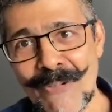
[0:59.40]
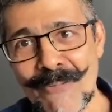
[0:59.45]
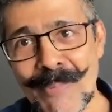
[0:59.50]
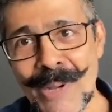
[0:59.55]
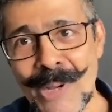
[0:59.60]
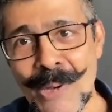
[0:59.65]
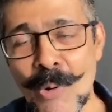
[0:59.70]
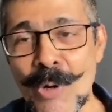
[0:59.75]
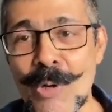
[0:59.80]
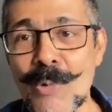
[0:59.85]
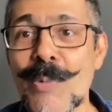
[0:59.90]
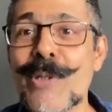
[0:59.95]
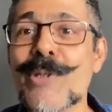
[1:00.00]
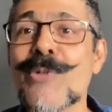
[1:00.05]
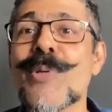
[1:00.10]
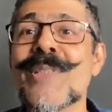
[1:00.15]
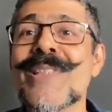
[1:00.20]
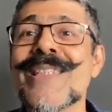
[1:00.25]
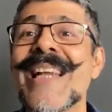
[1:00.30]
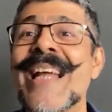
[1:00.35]
of my own, which
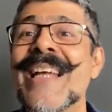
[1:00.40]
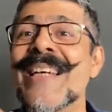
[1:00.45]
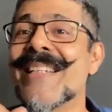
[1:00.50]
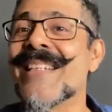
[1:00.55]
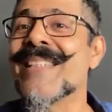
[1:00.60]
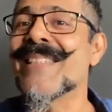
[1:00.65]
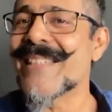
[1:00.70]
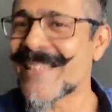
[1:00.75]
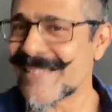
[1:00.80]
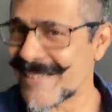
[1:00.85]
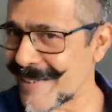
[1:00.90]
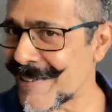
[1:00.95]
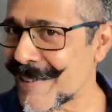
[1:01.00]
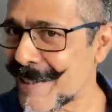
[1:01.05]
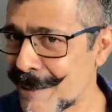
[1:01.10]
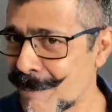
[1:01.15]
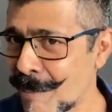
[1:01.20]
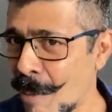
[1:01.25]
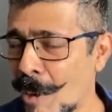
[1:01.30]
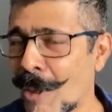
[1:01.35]
was a
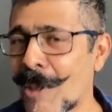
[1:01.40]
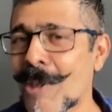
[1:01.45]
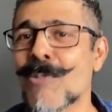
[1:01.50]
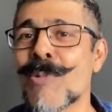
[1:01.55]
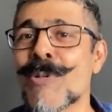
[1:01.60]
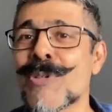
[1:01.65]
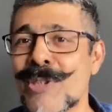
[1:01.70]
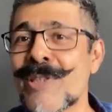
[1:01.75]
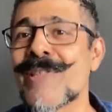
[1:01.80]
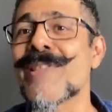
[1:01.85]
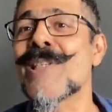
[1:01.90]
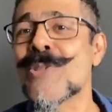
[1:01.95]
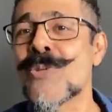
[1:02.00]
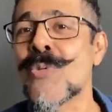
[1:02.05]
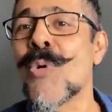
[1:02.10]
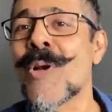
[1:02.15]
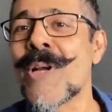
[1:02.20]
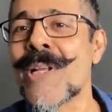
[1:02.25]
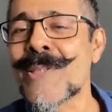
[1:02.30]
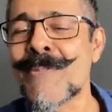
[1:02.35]
1966 model. It was just as
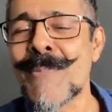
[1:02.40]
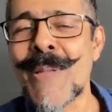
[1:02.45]
old as